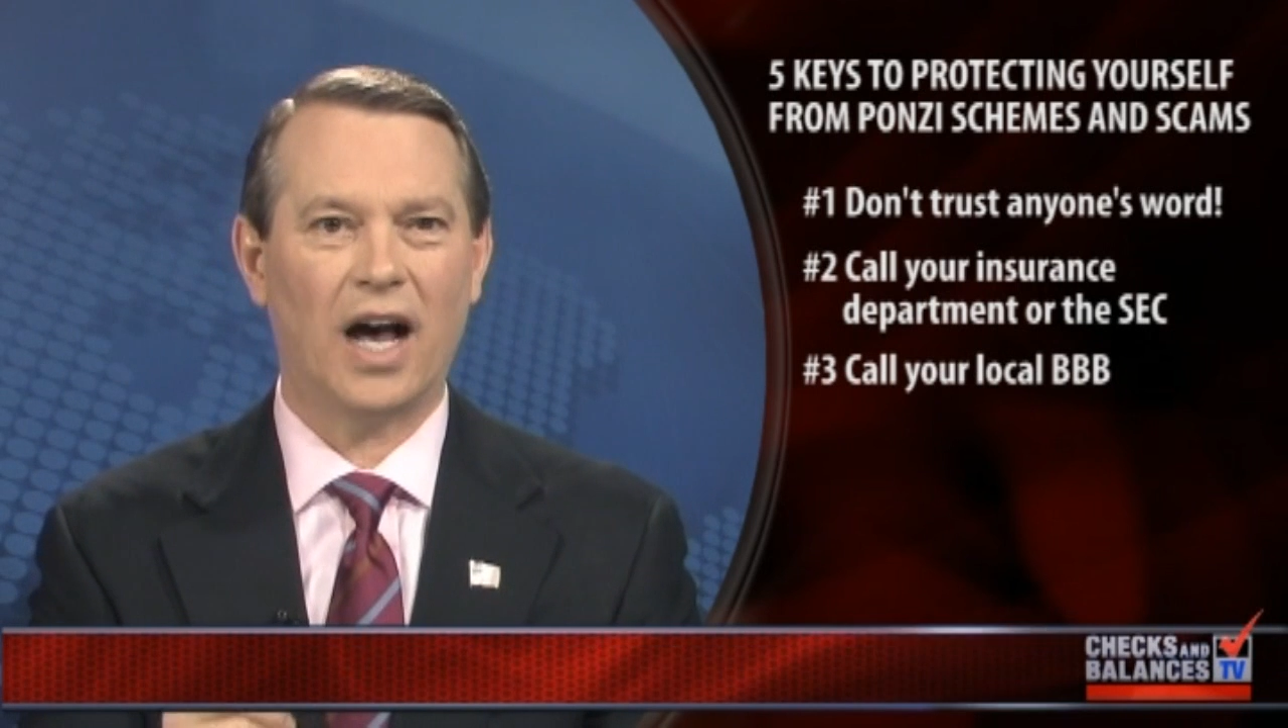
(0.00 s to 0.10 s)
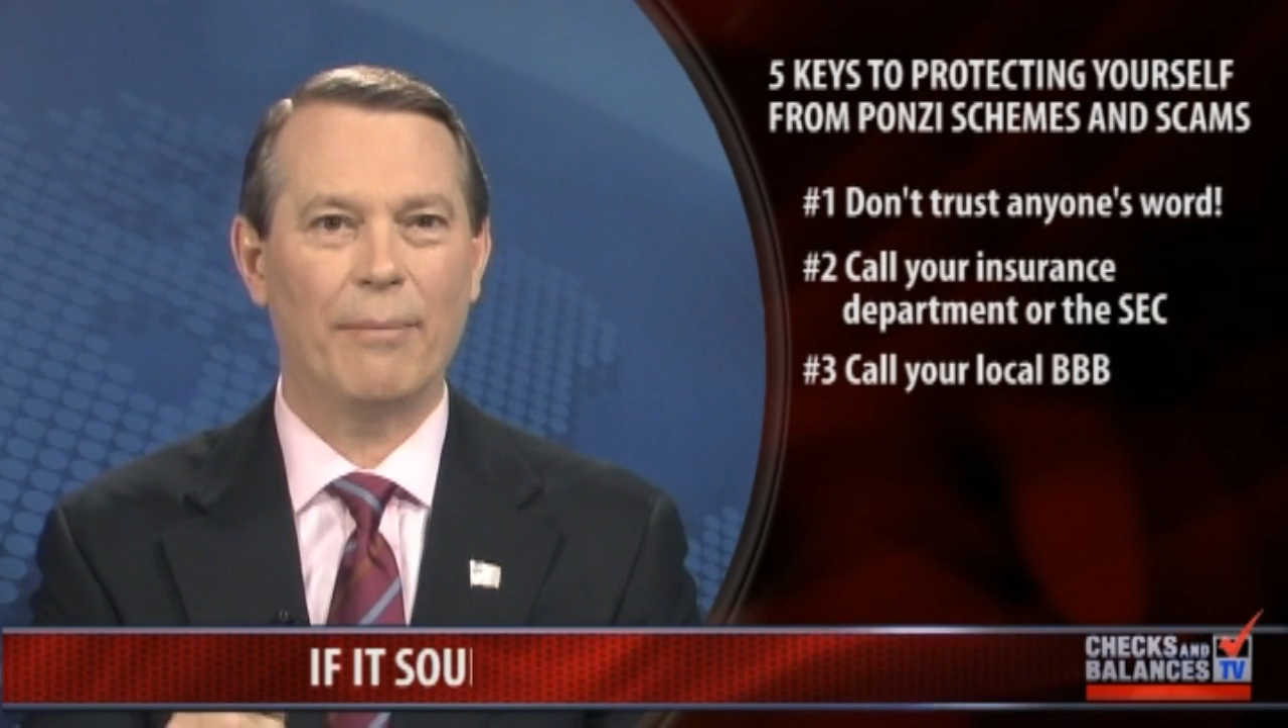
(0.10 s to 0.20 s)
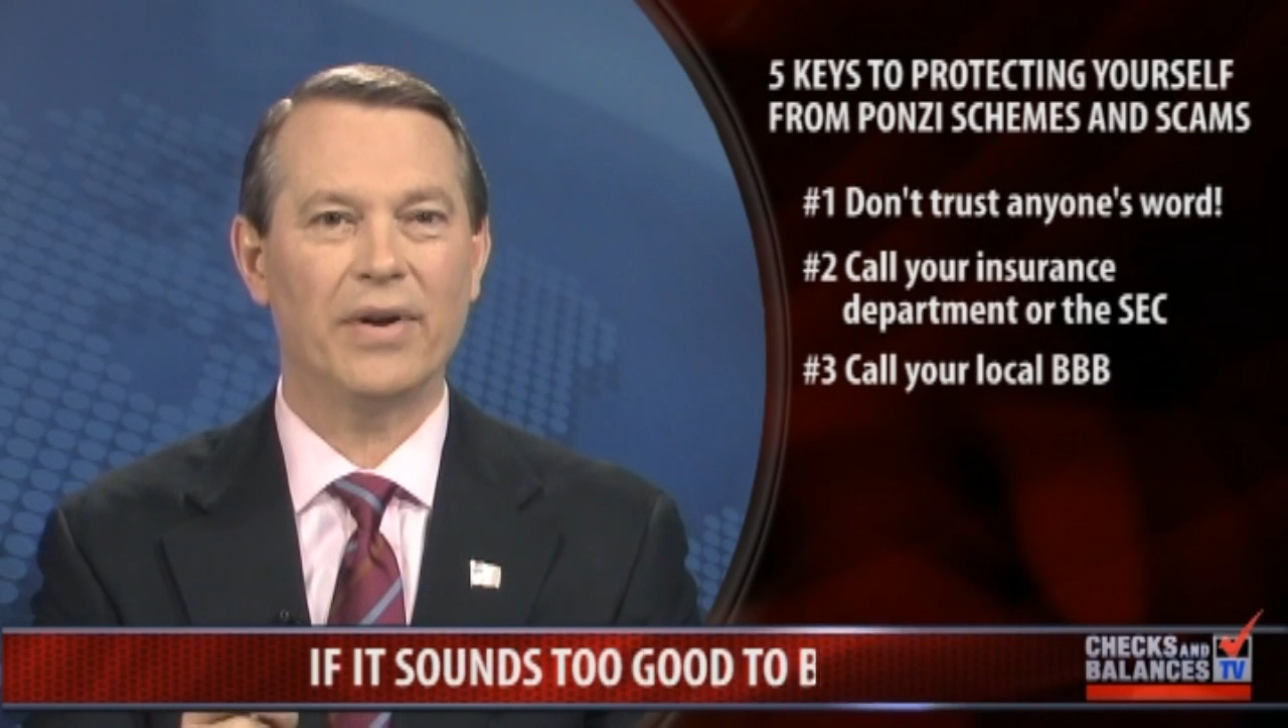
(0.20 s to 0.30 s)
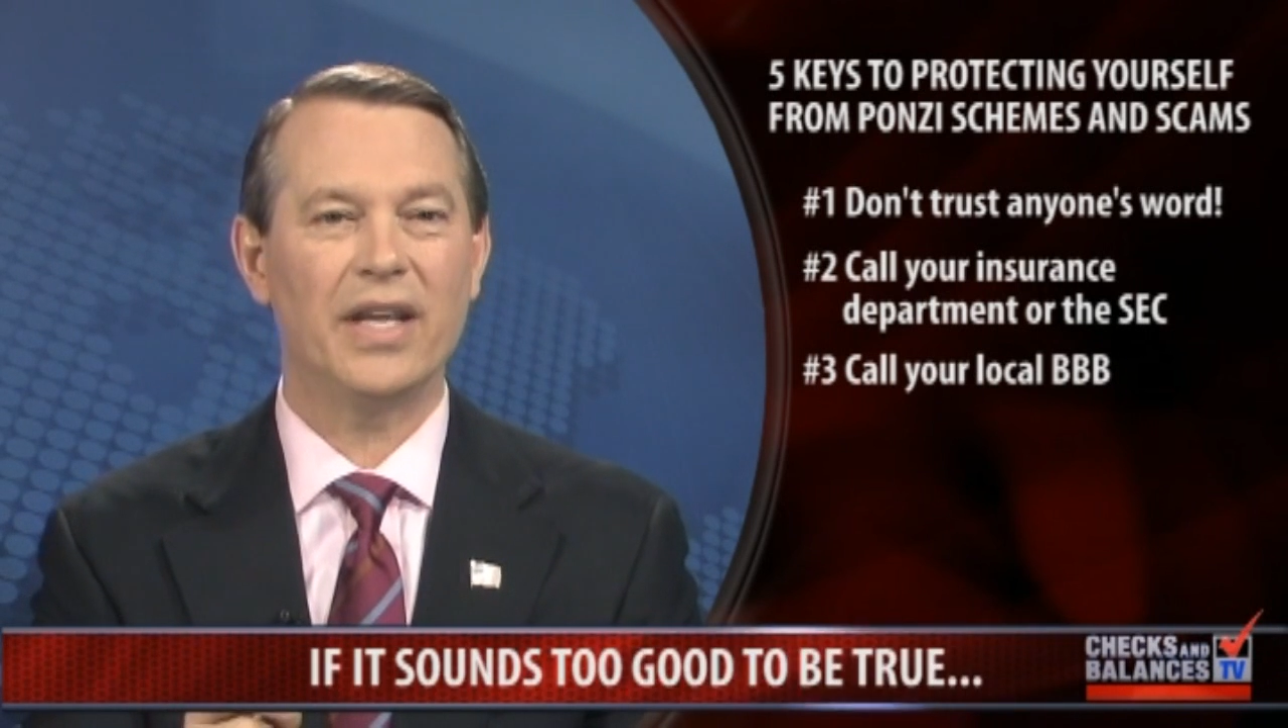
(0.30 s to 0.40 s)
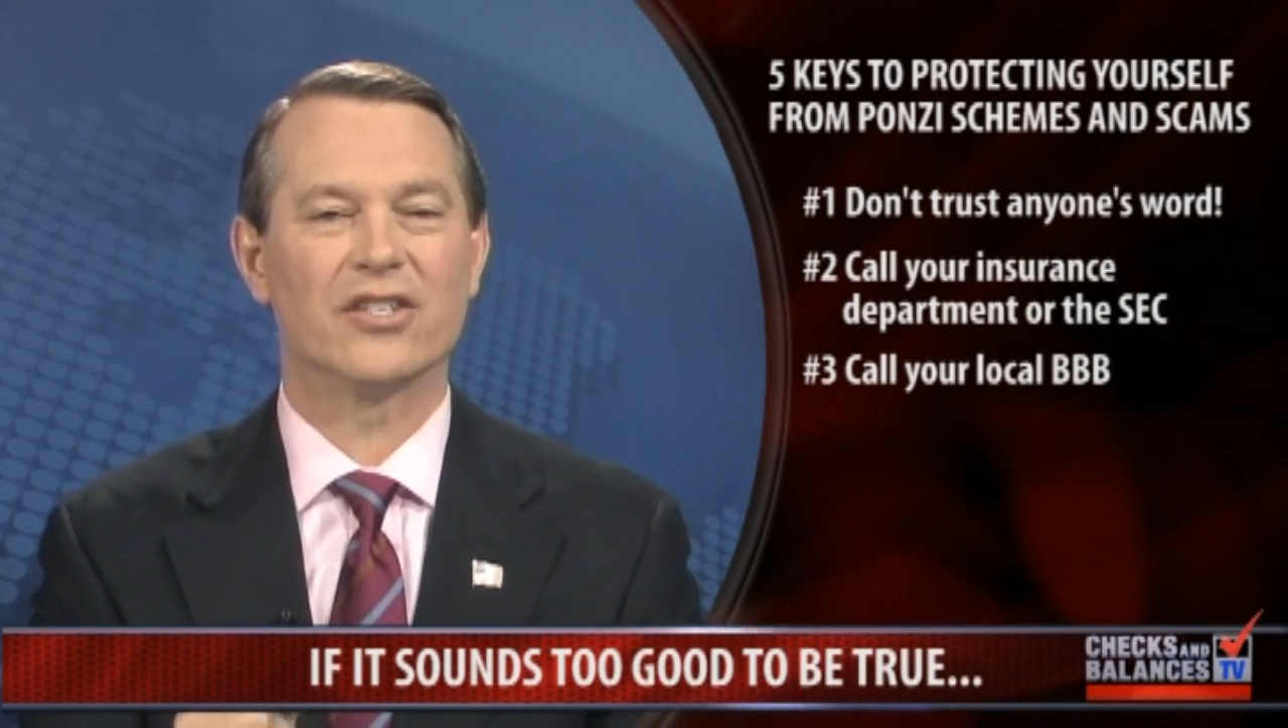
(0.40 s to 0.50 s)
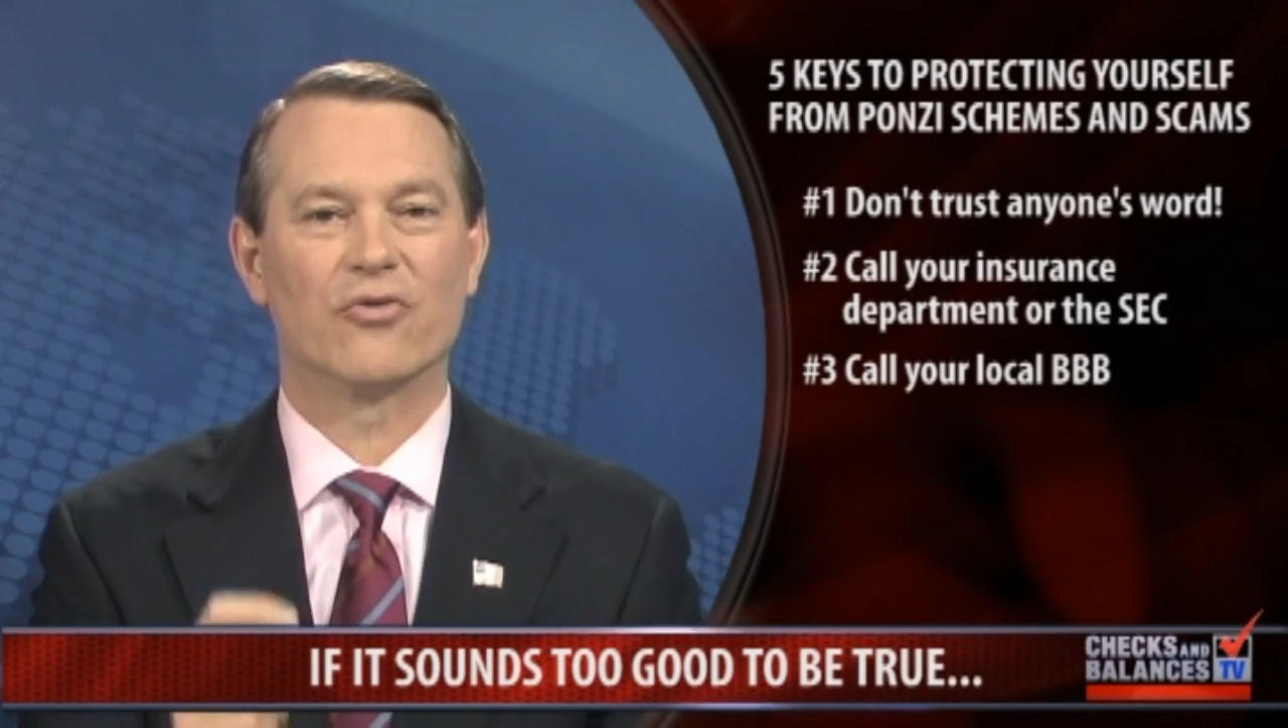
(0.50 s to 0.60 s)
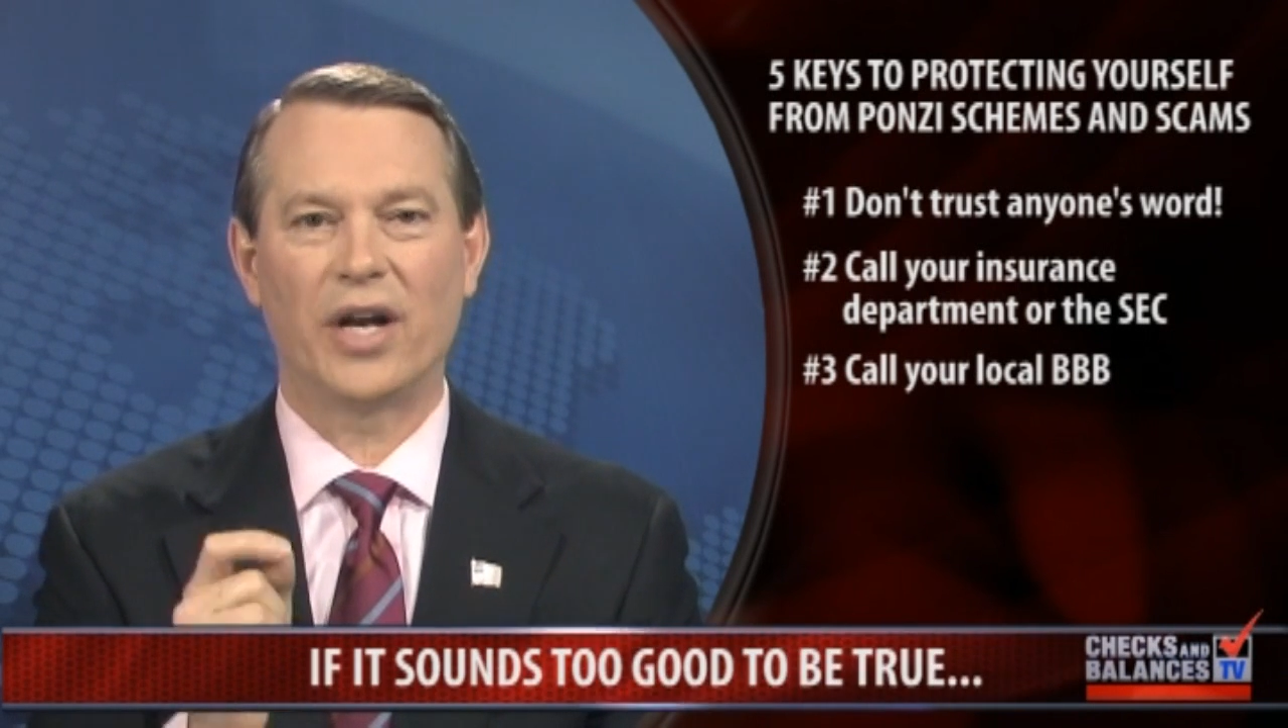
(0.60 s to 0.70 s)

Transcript: company is